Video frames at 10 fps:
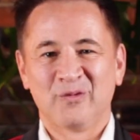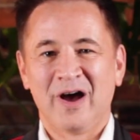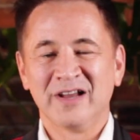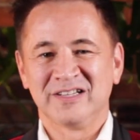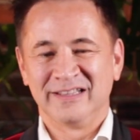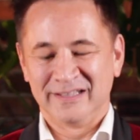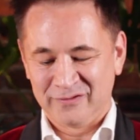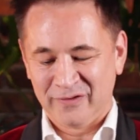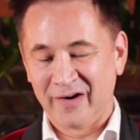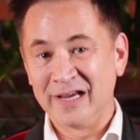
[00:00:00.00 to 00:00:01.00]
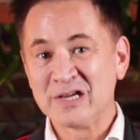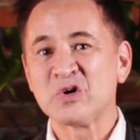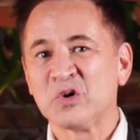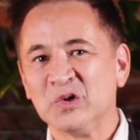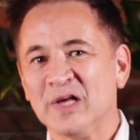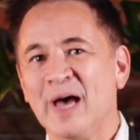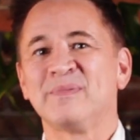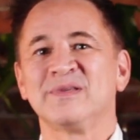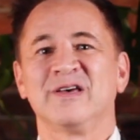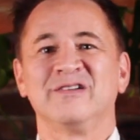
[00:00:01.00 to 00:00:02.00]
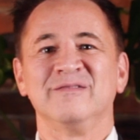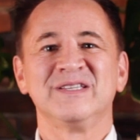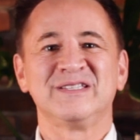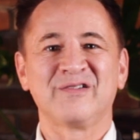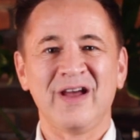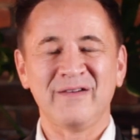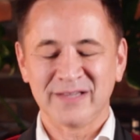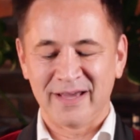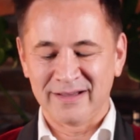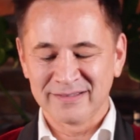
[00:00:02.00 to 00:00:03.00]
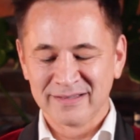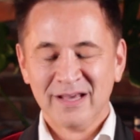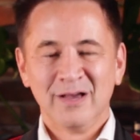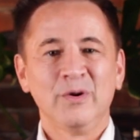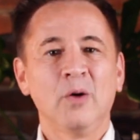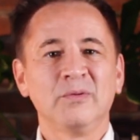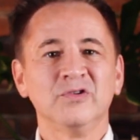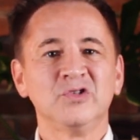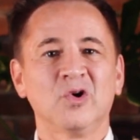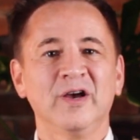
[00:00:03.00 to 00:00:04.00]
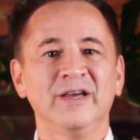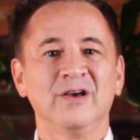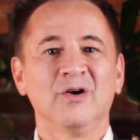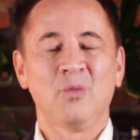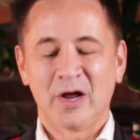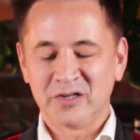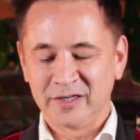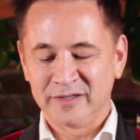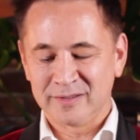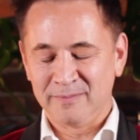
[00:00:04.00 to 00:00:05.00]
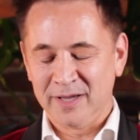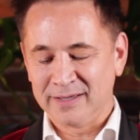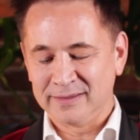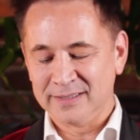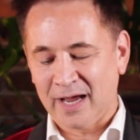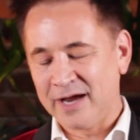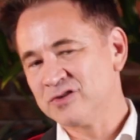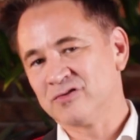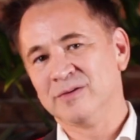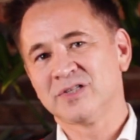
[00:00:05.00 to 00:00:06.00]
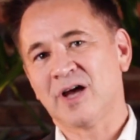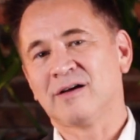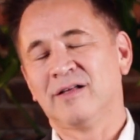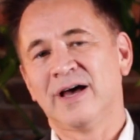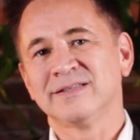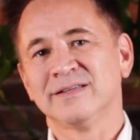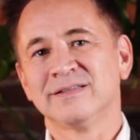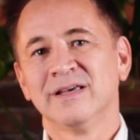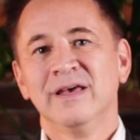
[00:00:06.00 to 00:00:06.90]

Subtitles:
watching this very cool episode of Mr. Craftails. We hope you've enjoyed watching us make these ice cream shot glasses.